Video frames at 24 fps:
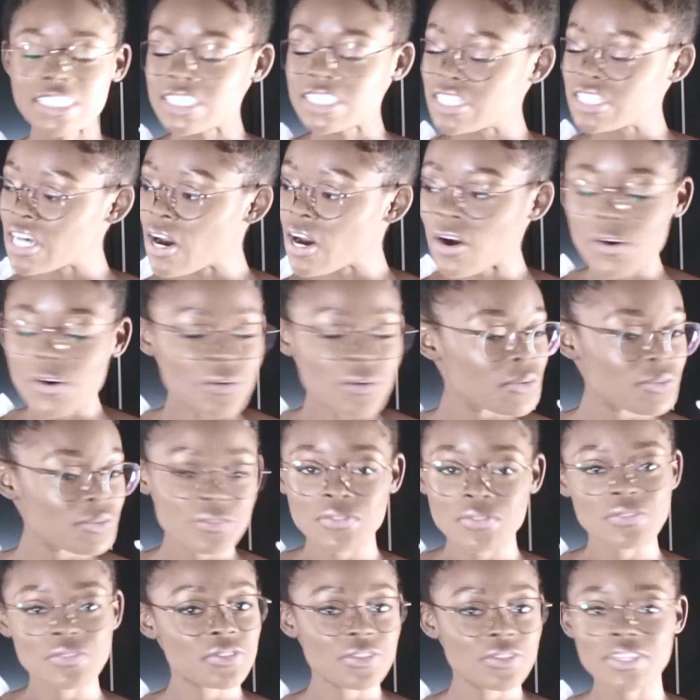Don't
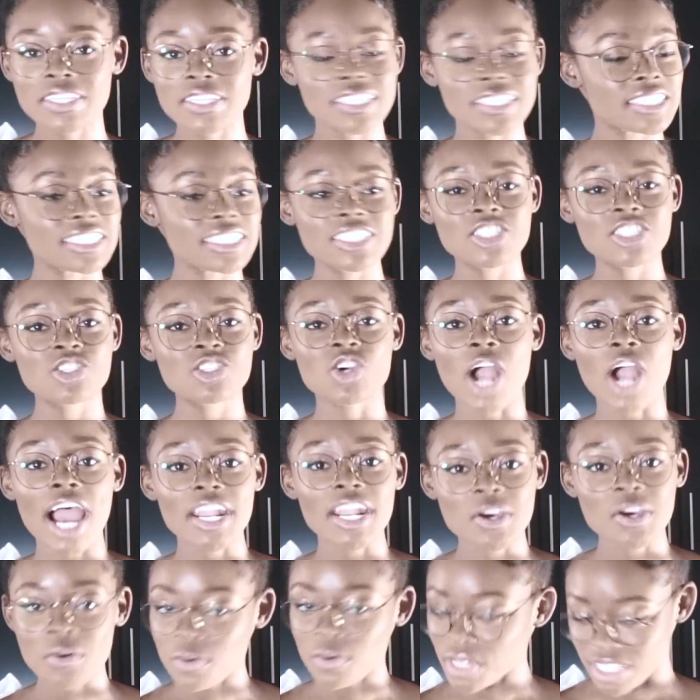try
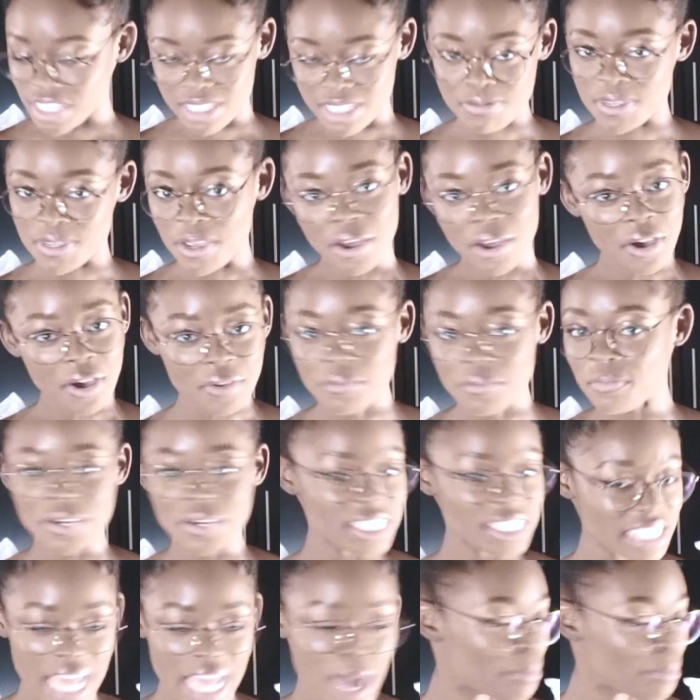to quiz me on
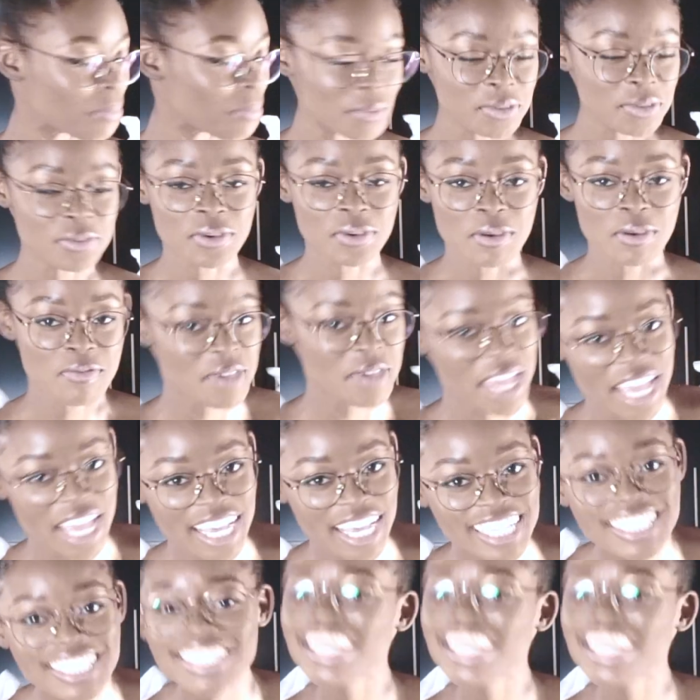which apples we picked.